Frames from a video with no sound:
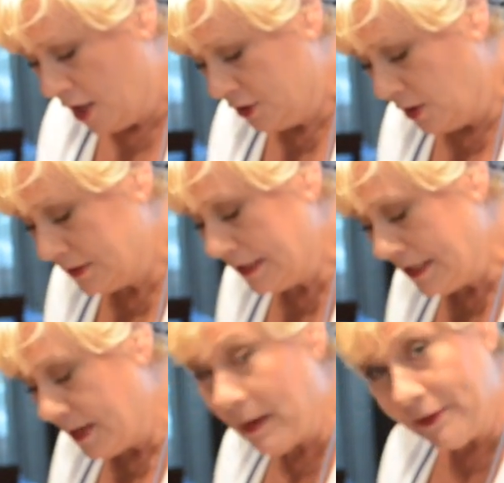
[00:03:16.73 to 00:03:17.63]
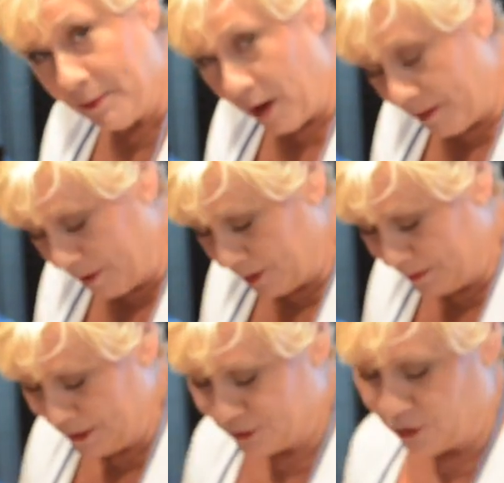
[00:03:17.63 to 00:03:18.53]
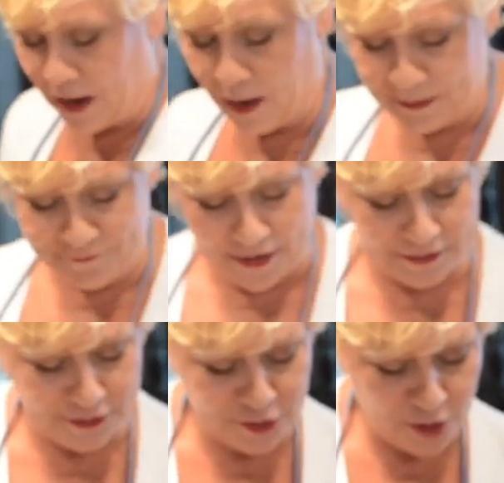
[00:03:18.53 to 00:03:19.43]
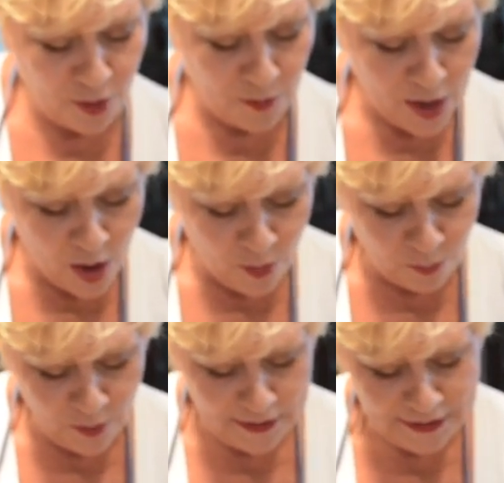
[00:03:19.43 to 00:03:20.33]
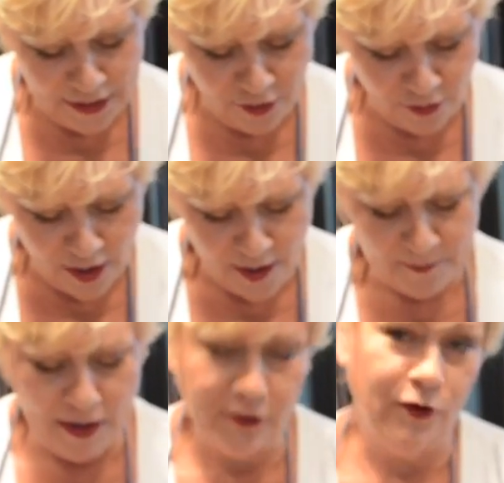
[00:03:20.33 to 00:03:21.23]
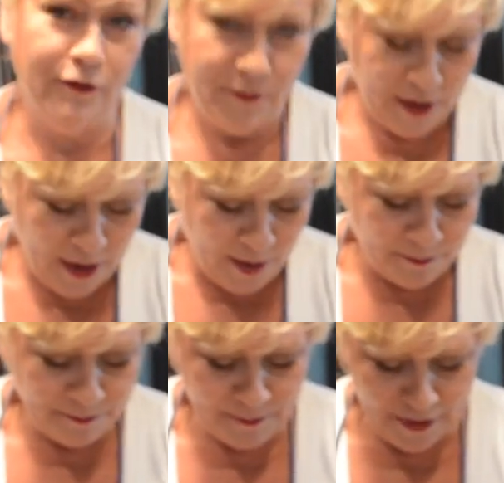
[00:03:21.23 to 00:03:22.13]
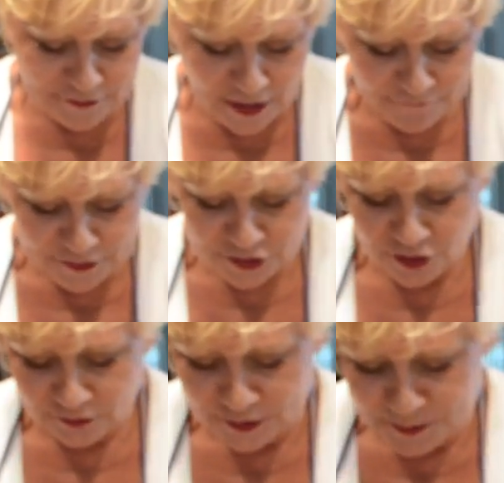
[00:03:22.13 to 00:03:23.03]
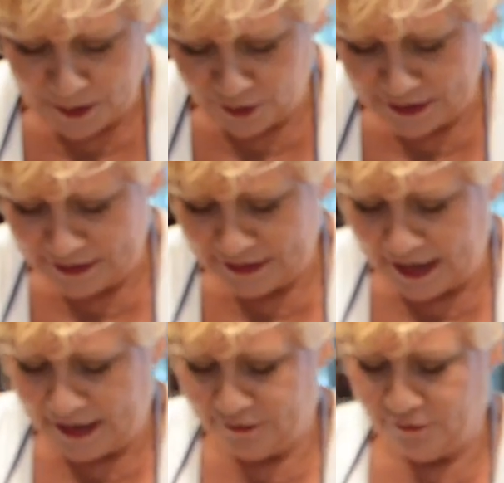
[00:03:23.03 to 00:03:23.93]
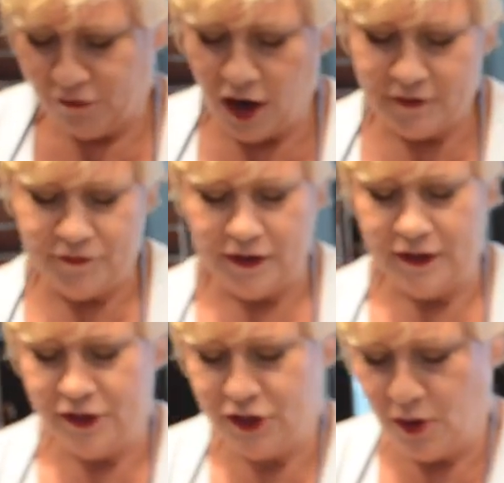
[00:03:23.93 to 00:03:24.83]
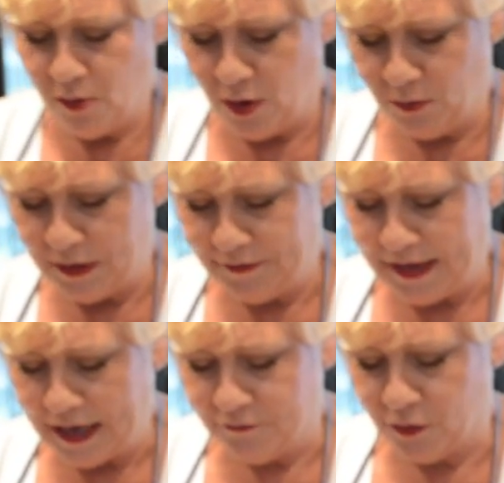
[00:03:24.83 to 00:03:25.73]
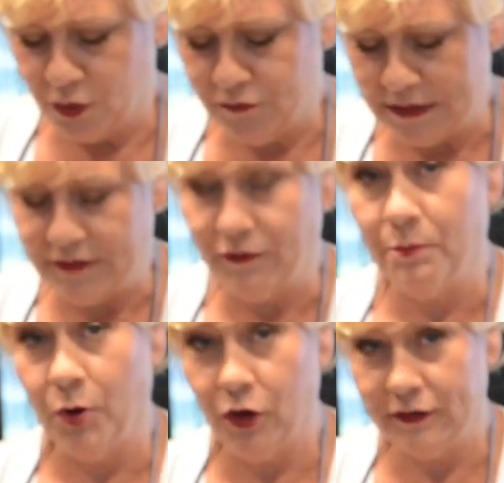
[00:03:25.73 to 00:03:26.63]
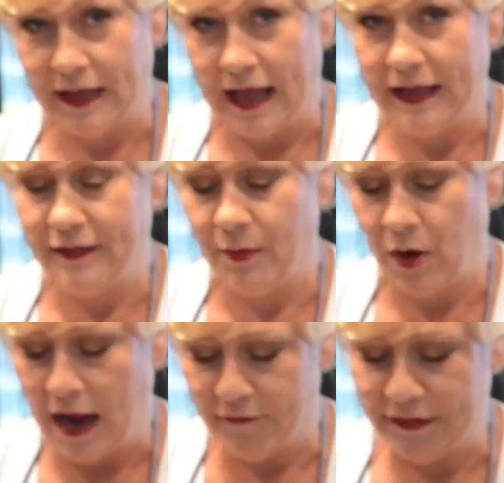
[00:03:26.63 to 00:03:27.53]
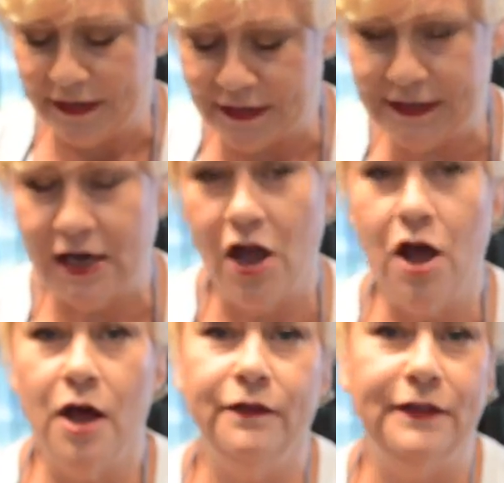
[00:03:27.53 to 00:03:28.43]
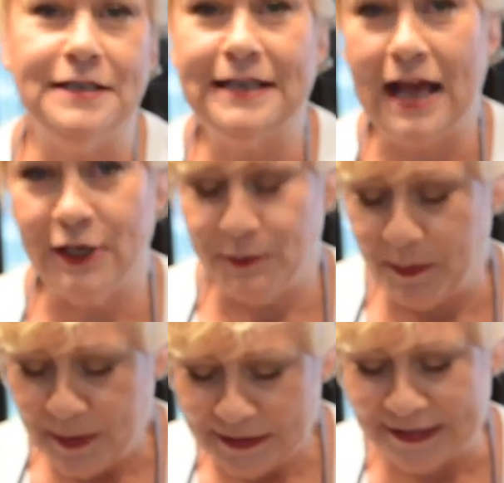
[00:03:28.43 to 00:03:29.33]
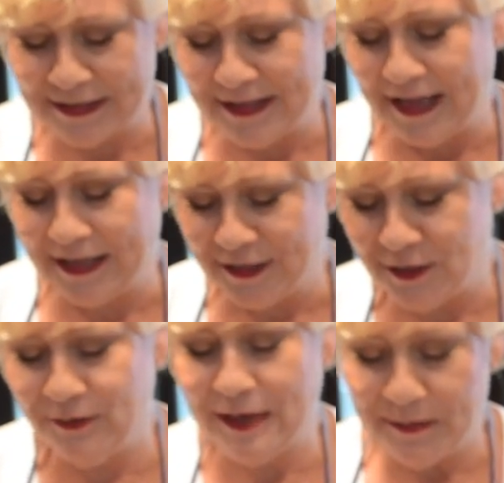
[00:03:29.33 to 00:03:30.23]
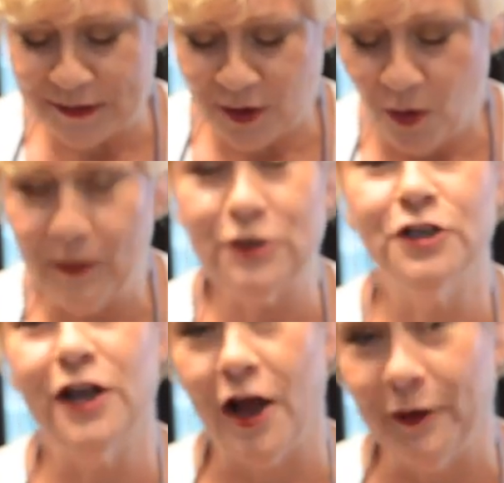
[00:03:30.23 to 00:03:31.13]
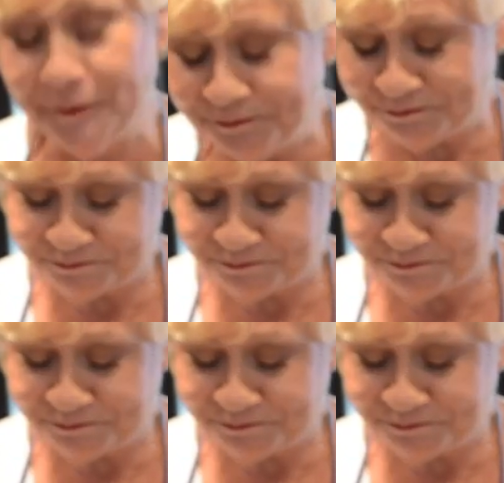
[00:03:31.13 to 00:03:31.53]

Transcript: So I was going to tell you about the Bombay Bistro, how we found it. So one year, I don't know, F. Scott Fitzgerald is buried in Rockville, and so on one of the anniversaries of a birthday, they were having this Gatsby picnic thing, and so Debbie said, oh, we should go.